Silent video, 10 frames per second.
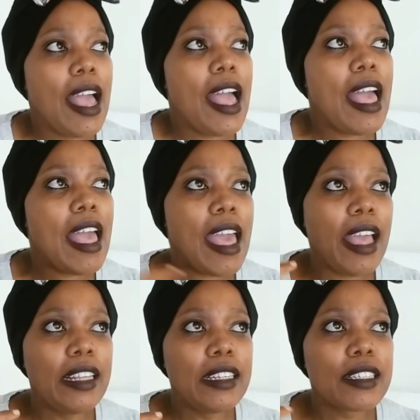
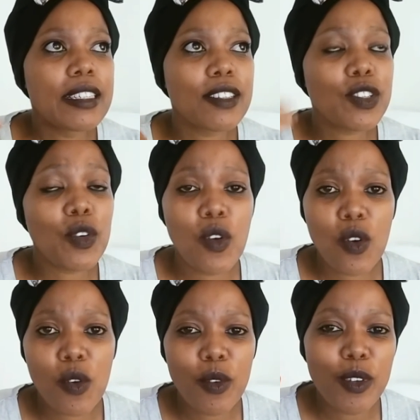and
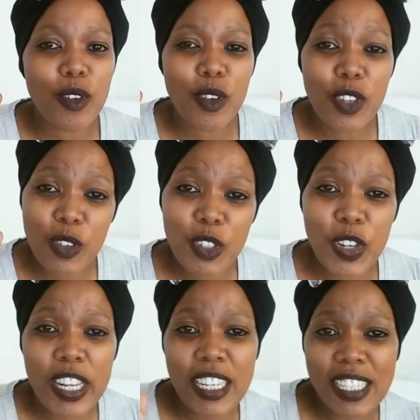so
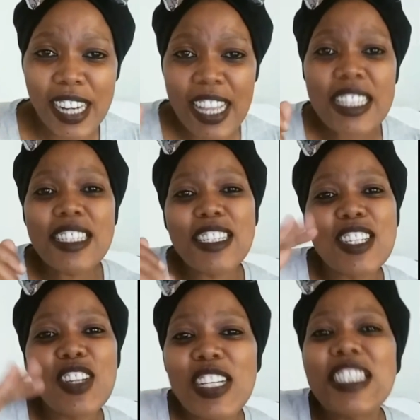usually just
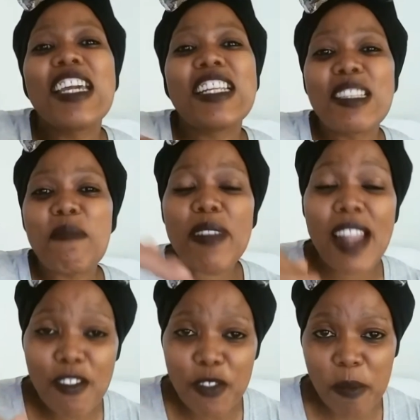not getting the
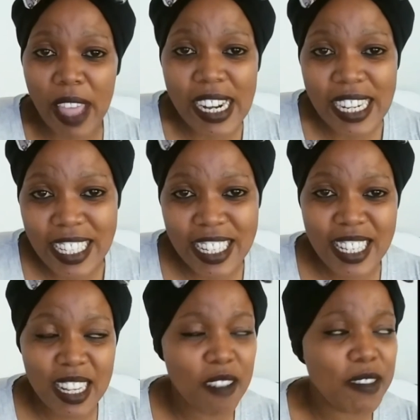platform that it
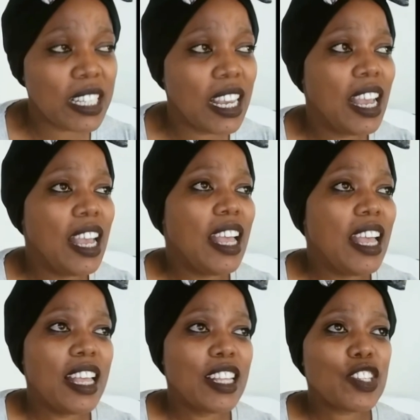deserves
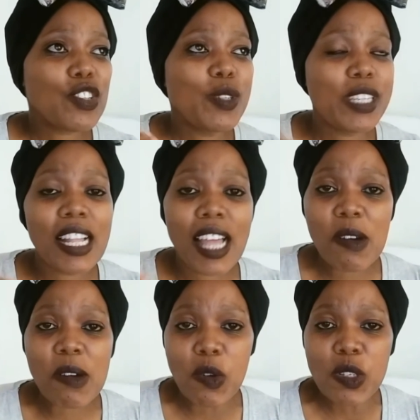to tell
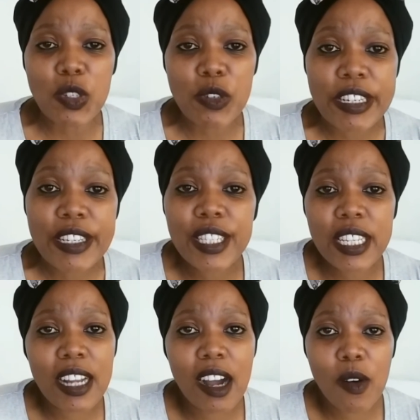our own stories
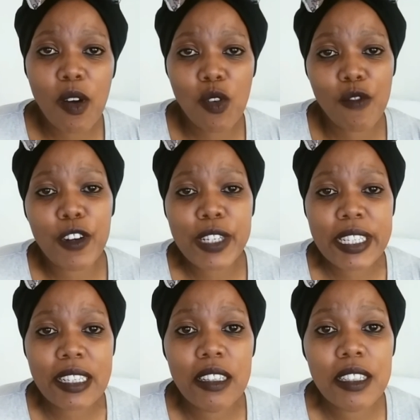in our own
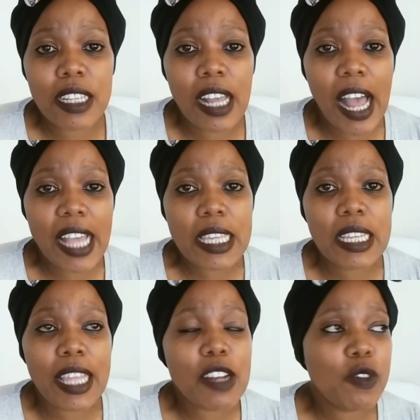voices. I think
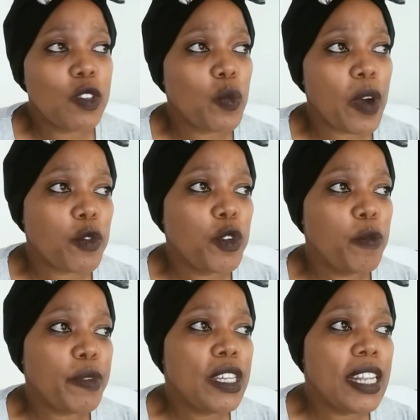that was what would
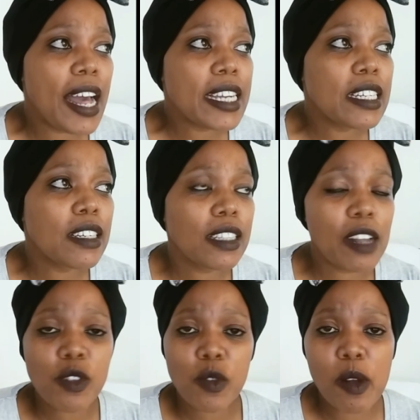be like,
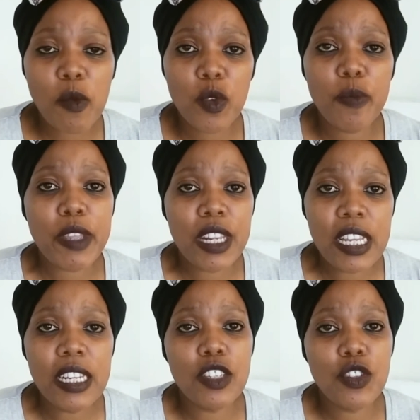that was what would be
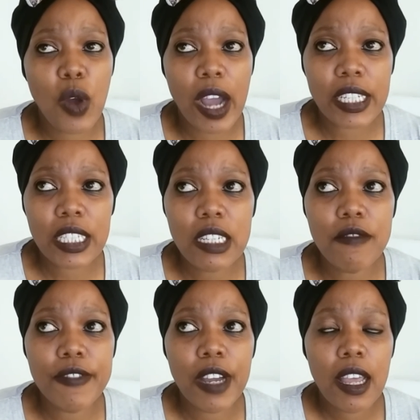needed to
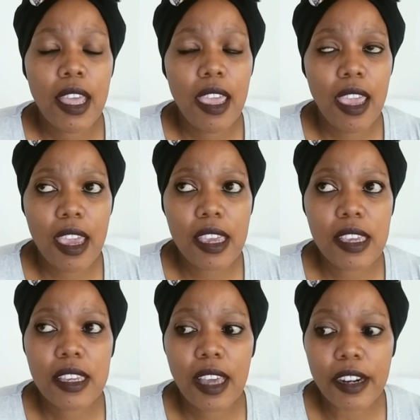achieve
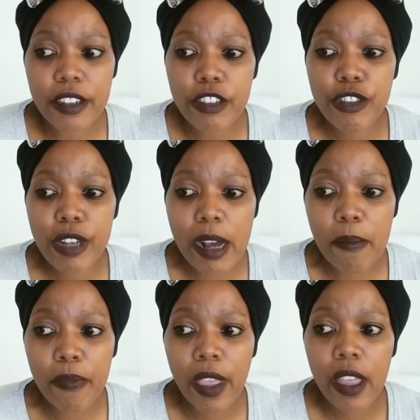a curriculum